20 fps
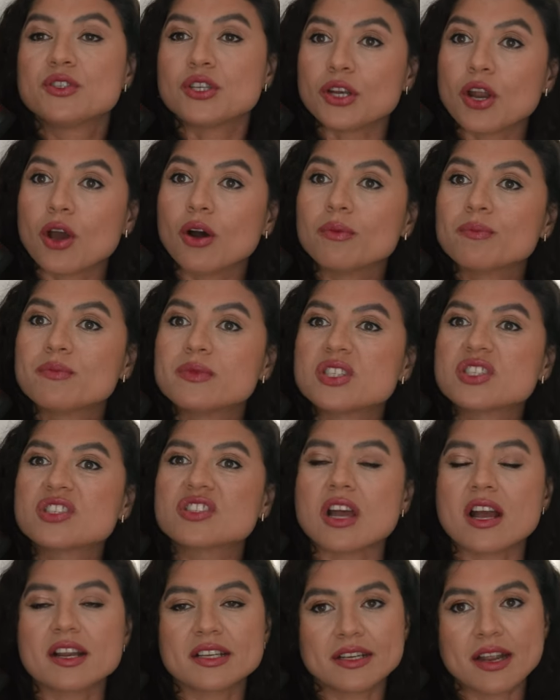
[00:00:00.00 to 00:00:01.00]
you know,
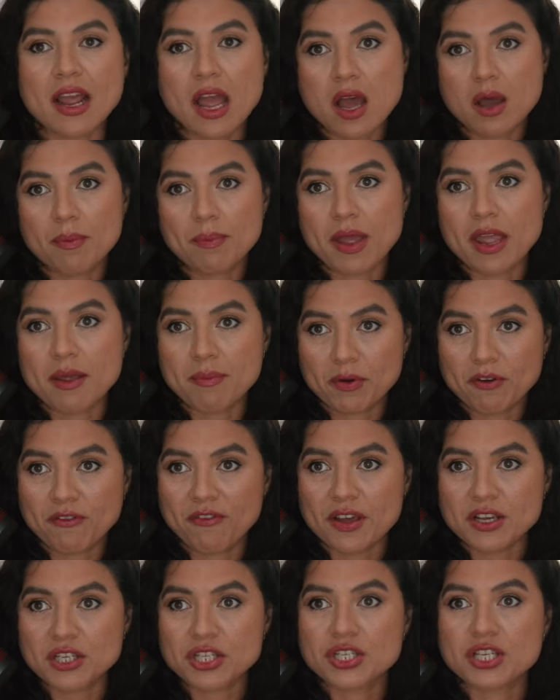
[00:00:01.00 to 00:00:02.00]
starting up a
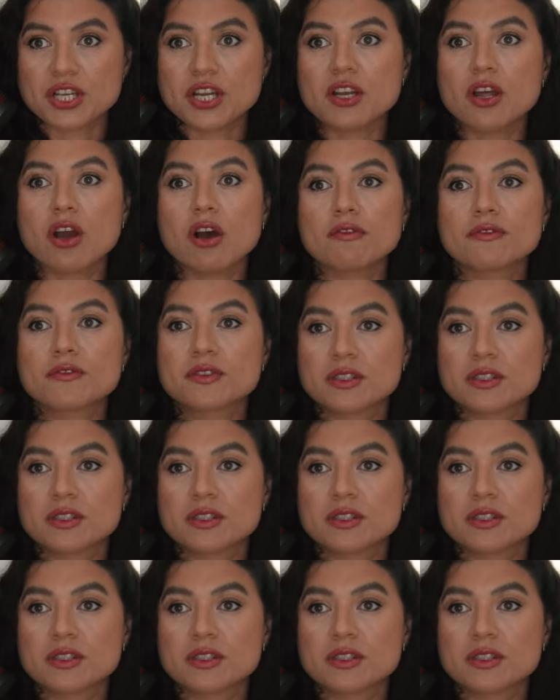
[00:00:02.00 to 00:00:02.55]
profession of